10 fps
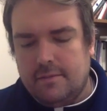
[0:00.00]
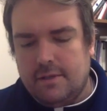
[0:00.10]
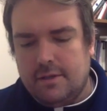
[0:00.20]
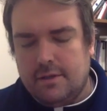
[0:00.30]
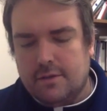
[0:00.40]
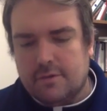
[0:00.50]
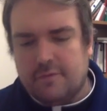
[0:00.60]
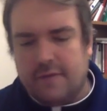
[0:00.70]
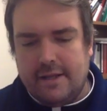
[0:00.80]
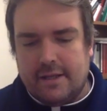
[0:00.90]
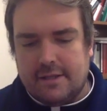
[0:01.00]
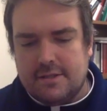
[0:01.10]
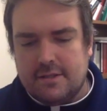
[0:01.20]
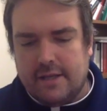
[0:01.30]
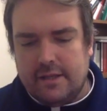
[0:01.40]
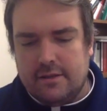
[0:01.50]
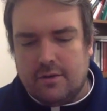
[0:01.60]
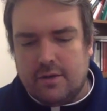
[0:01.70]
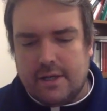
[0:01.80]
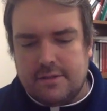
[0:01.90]
you'll find like slight
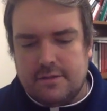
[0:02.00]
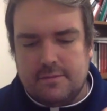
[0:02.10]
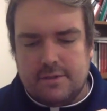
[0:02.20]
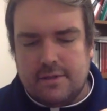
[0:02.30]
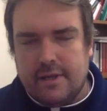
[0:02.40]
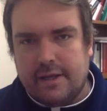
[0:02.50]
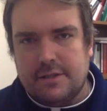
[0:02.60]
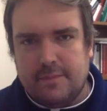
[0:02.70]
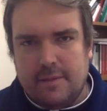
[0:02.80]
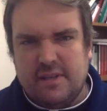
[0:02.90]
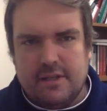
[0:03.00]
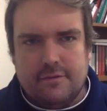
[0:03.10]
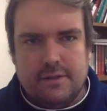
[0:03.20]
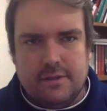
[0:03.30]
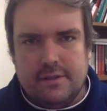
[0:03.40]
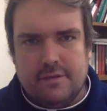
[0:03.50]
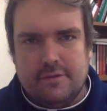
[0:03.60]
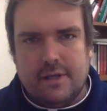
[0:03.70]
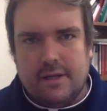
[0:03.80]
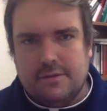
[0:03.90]
little customs and things maybe different in
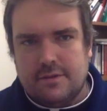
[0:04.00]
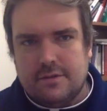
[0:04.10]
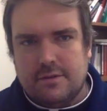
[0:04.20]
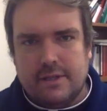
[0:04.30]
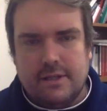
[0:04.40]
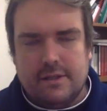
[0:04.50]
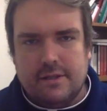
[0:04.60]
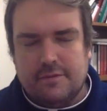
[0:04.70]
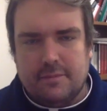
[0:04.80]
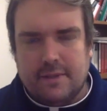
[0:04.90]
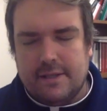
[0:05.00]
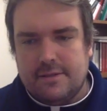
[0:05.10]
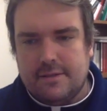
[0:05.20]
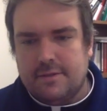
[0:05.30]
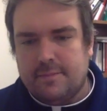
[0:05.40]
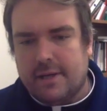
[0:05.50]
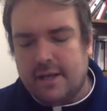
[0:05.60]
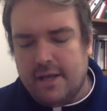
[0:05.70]
different houses you're in different places, but